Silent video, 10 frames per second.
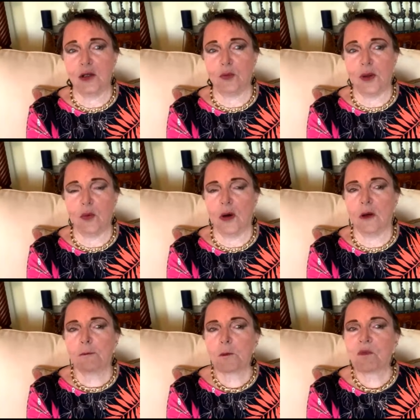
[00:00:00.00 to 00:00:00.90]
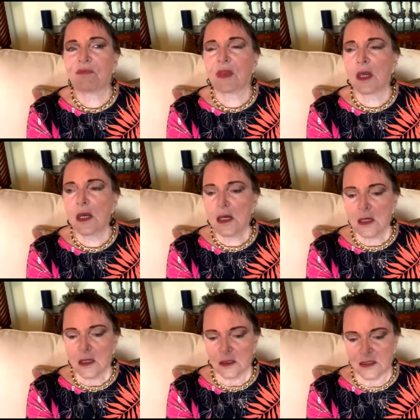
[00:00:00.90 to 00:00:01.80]
that we were
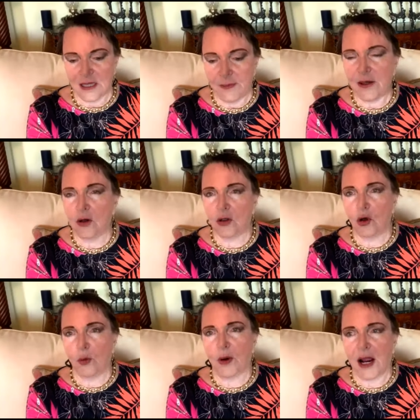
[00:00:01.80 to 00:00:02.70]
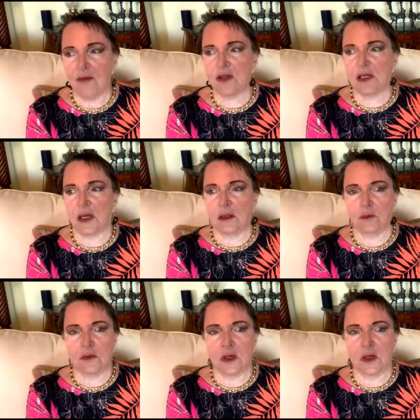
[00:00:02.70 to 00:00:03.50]
stepping on your privacy.